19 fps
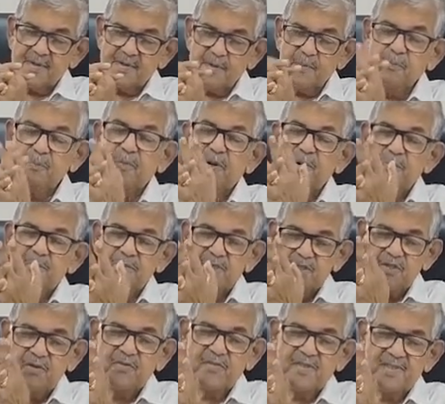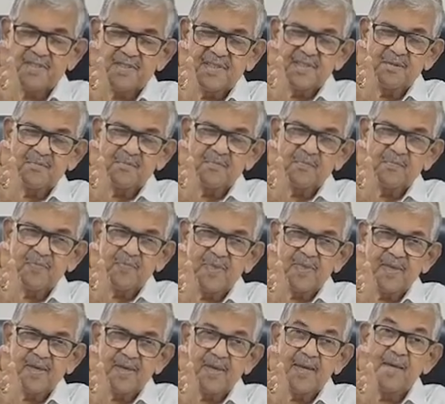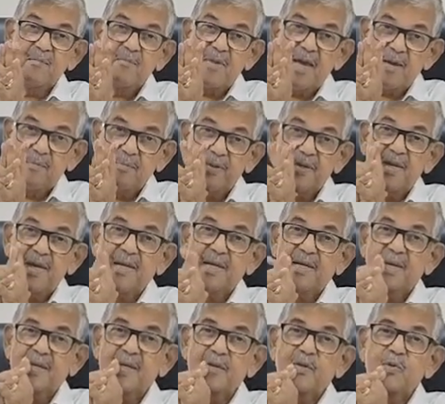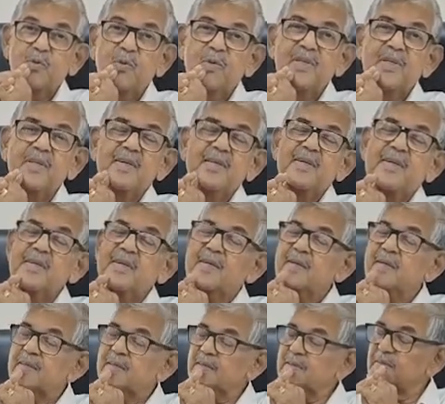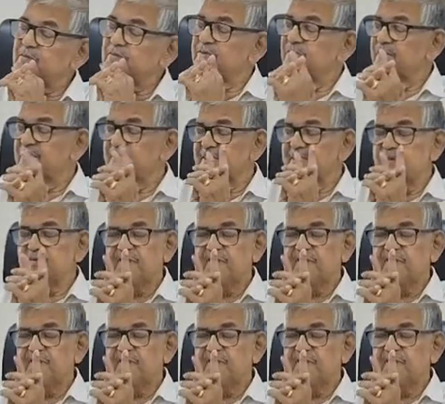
the purpose of the scheme, and I am happy I undertook it.